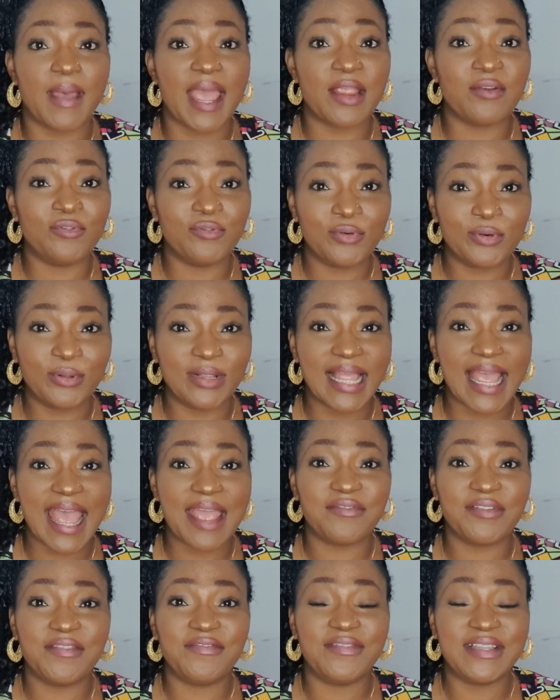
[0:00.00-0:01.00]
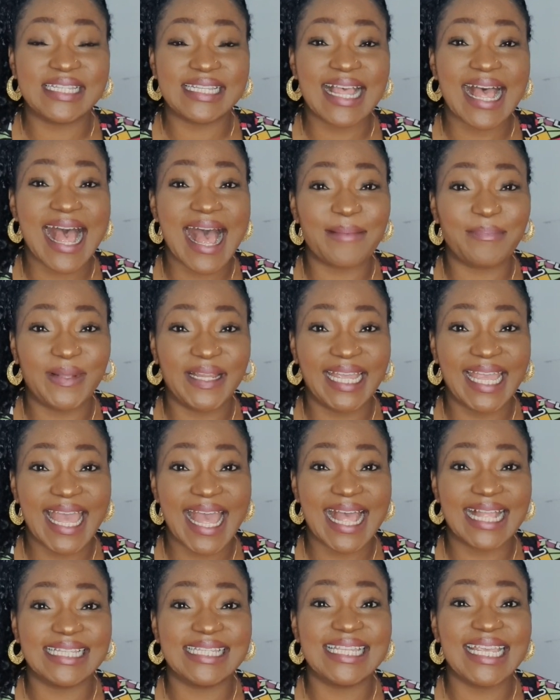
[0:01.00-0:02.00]
by rule, every visa
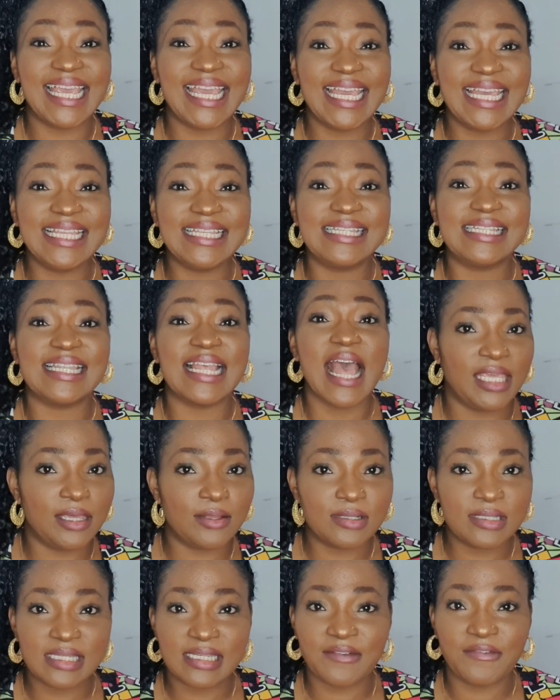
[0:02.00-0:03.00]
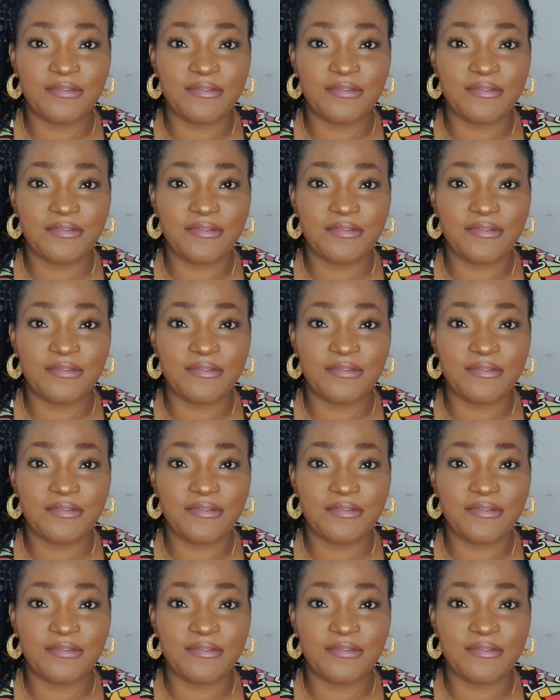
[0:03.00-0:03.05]
applicant is guilty